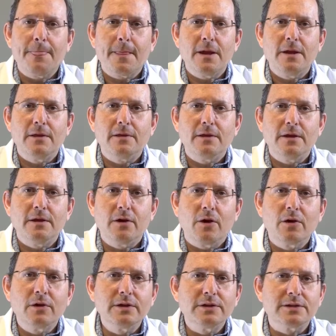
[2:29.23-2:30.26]
in the
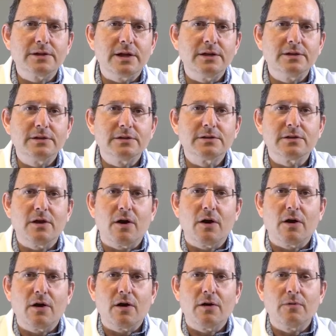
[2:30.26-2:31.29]
early stages
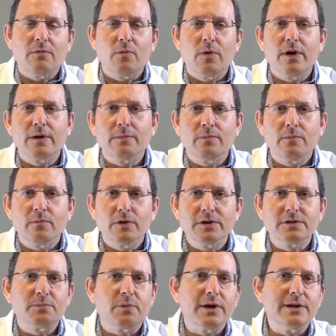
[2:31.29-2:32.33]
are wearing
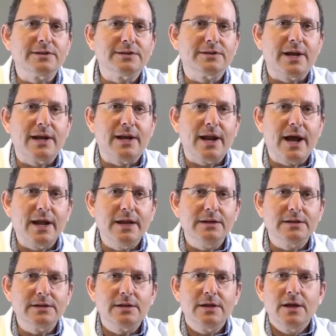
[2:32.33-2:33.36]
wrist braces at
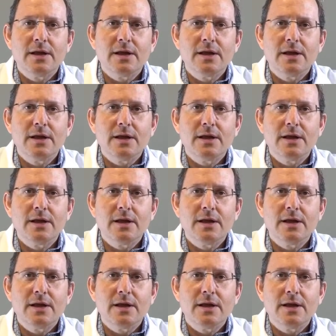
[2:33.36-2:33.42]
night